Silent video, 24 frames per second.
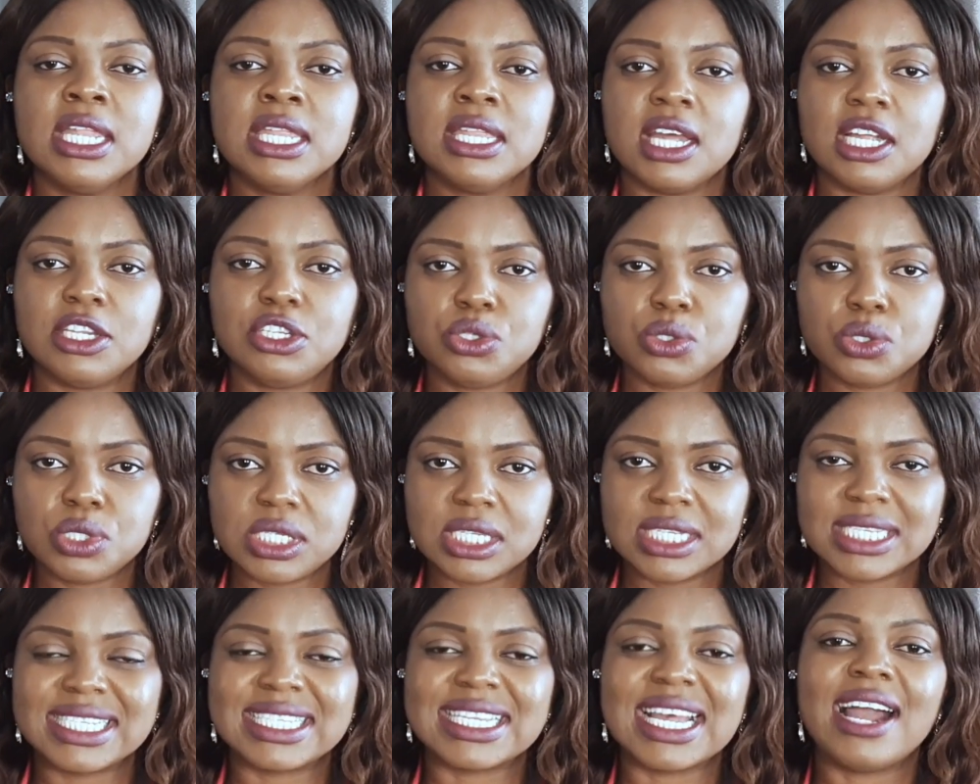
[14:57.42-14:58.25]
that you
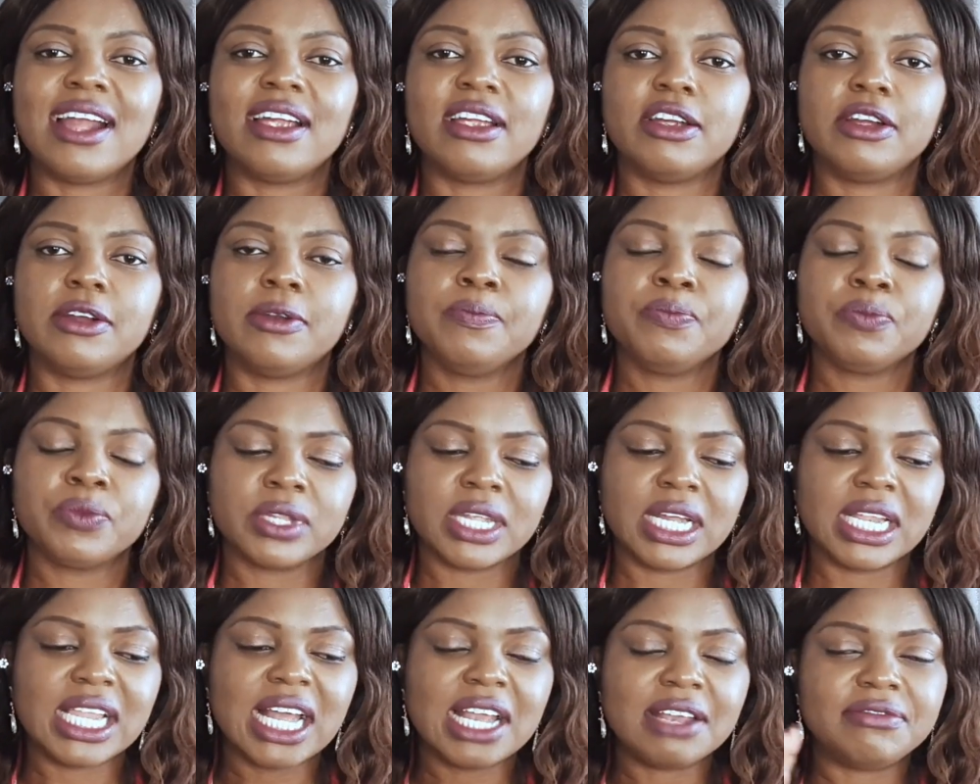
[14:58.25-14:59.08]
desire,
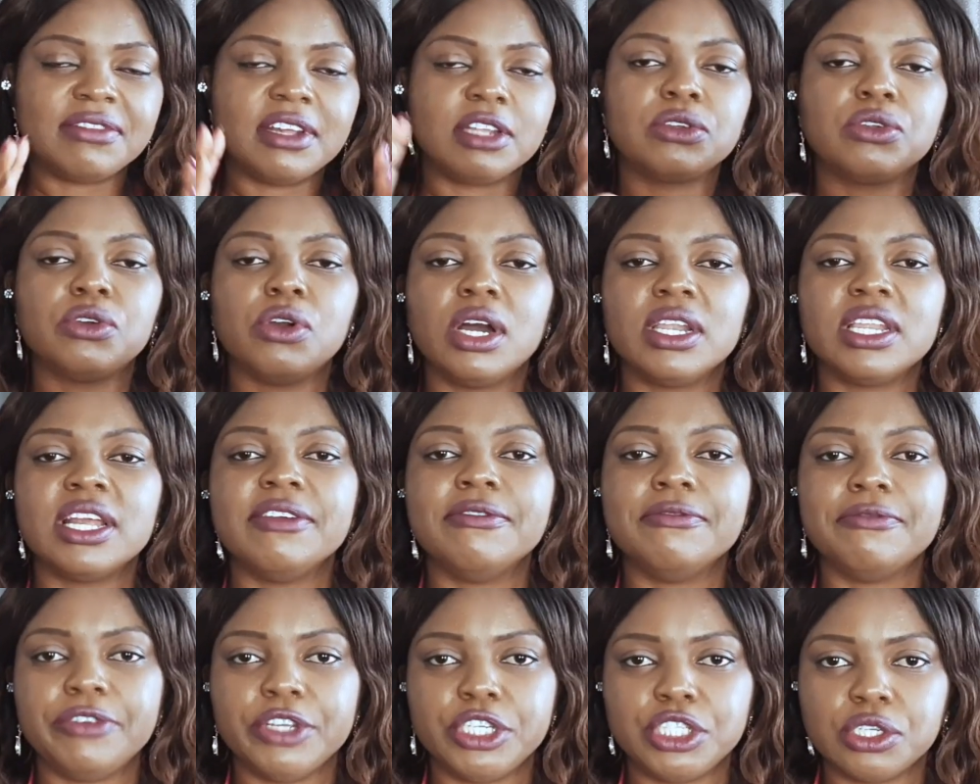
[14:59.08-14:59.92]
the life that God
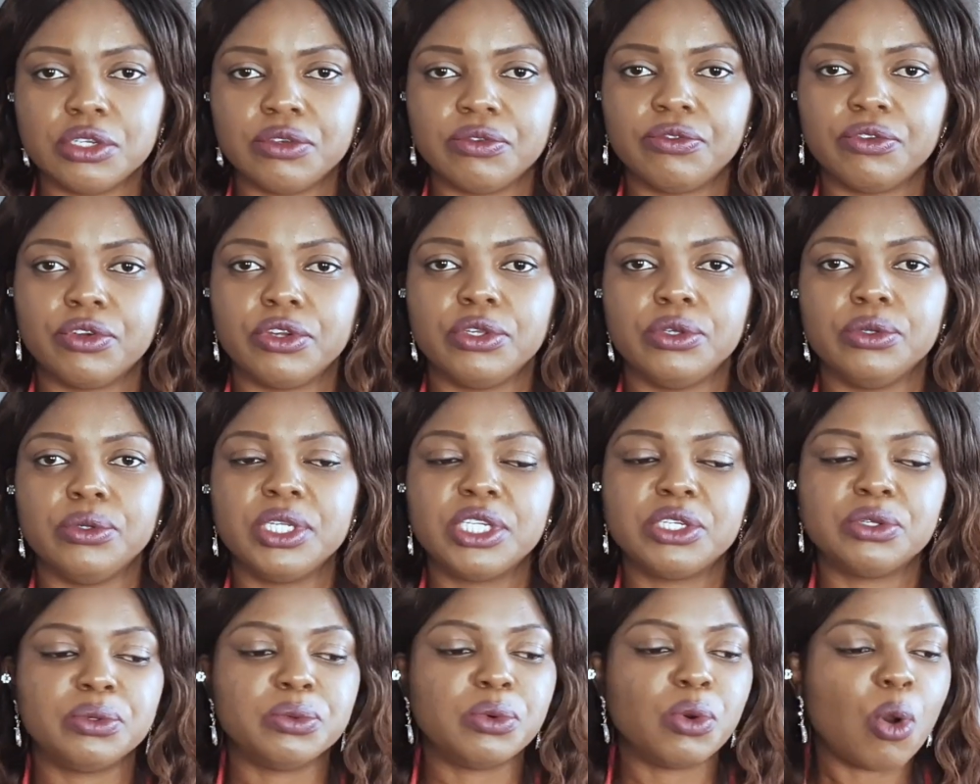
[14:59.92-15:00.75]
envisioned for you.
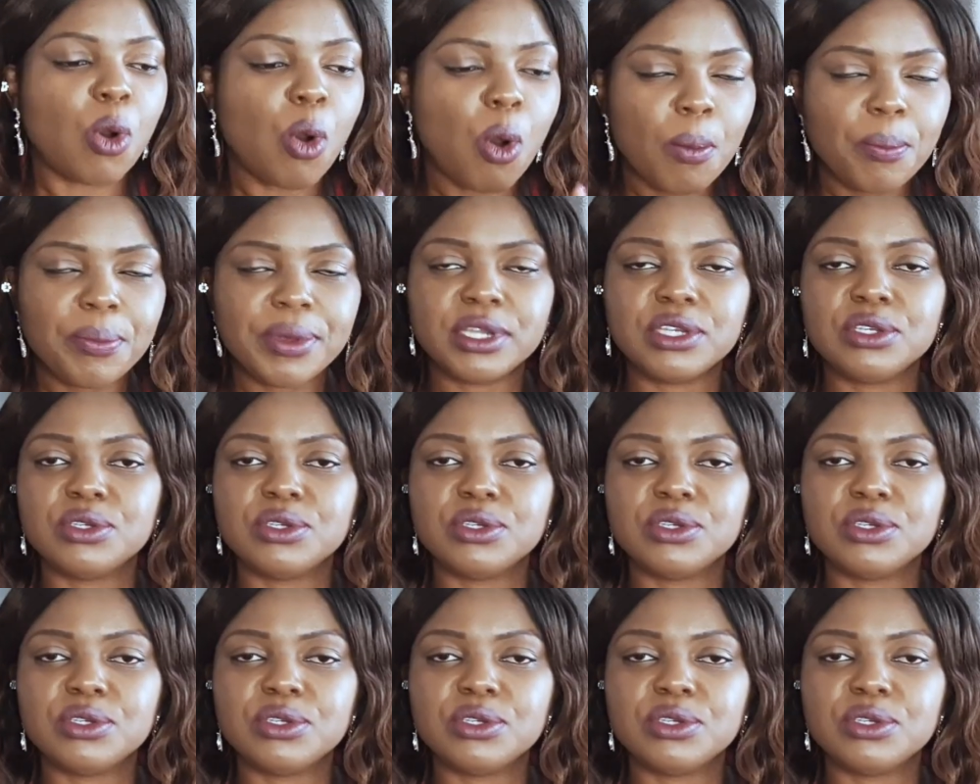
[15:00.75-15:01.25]
It will open